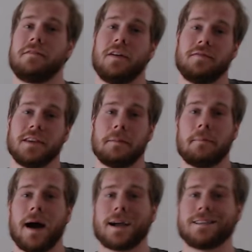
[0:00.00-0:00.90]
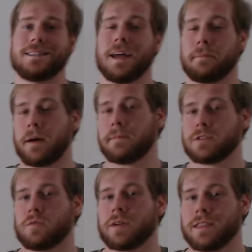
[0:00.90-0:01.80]
50 box step-ups
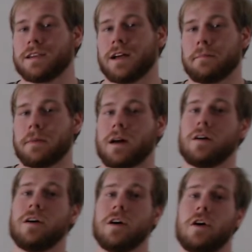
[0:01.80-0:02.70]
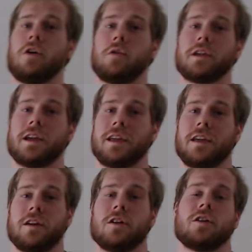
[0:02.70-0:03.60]
with the dumbbell, holding it
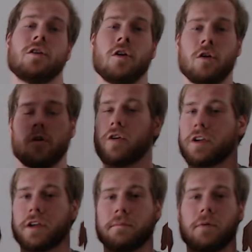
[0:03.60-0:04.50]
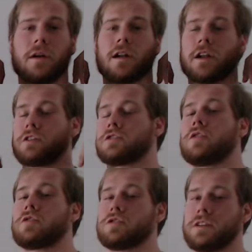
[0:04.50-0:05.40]
here, or you can put it on your
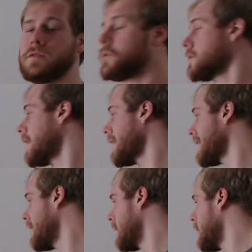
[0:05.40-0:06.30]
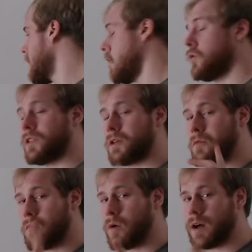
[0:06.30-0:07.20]
shoulders if you would like. Only
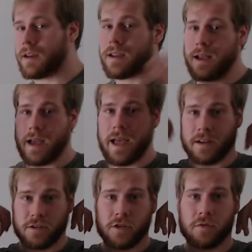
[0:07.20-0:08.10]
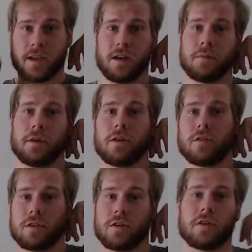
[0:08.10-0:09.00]
one. I had two here, but you're
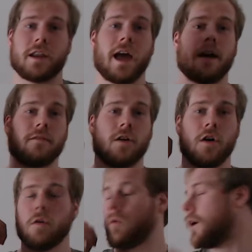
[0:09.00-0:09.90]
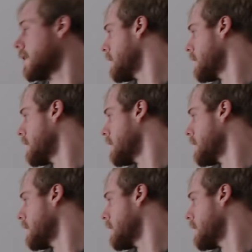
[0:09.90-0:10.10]
only going to have one.